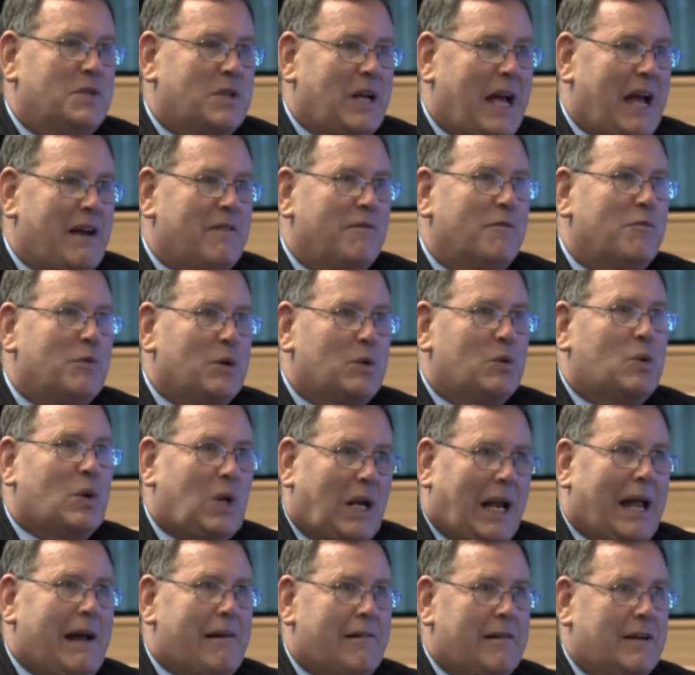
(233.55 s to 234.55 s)
have real
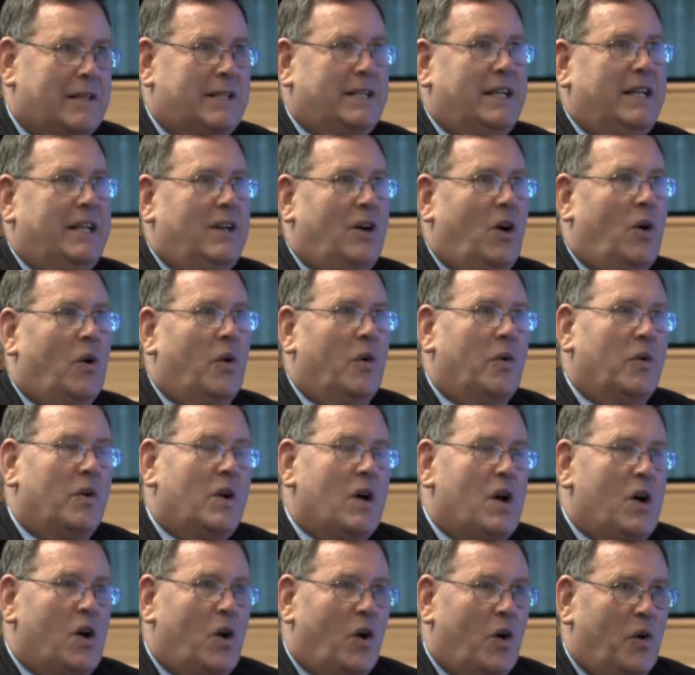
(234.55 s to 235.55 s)
clarity on
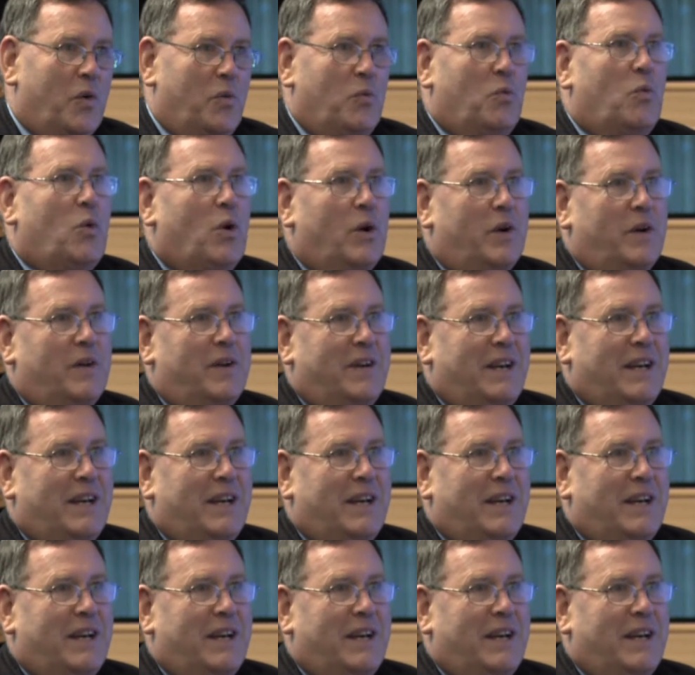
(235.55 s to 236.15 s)
what